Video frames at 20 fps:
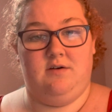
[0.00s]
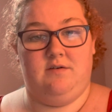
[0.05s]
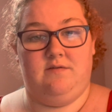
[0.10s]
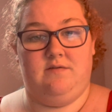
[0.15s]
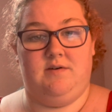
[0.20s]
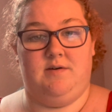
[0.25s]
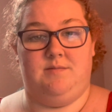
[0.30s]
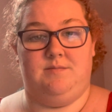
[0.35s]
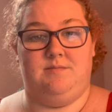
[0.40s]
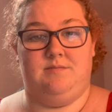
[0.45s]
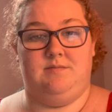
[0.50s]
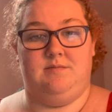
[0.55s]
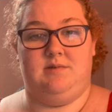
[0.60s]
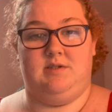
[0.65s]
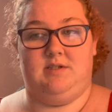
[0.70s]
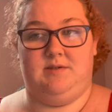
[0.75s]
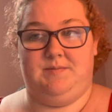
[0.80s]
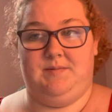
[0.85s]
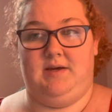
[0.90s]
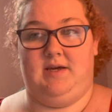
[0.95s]
from
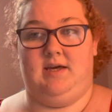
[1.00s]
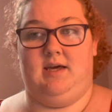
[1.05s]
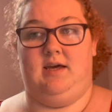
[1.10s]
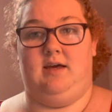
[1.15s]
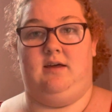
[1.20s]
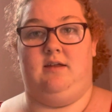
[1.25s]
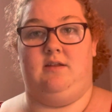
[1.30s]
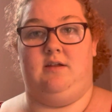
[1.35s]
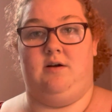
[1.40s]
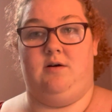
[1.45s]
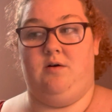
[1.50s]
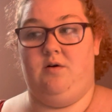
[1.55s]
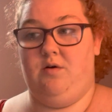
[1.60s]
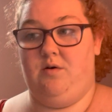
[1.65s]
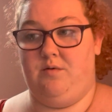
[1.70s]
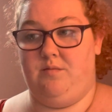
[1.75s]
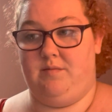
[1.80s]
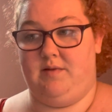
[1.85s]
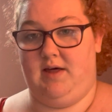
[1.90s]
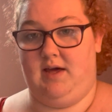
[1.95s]
speaking their
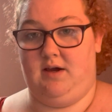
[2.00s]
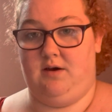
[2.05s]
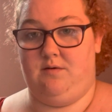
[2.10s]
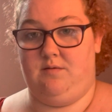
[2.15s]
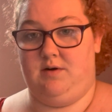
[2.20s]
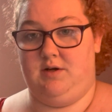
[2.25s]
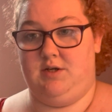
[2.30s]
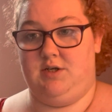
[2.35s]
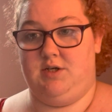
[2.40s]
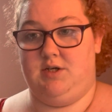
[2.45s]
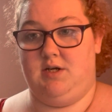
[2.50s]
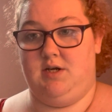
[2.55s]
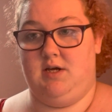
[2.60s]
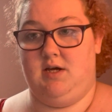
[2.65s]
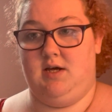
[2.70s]
home language.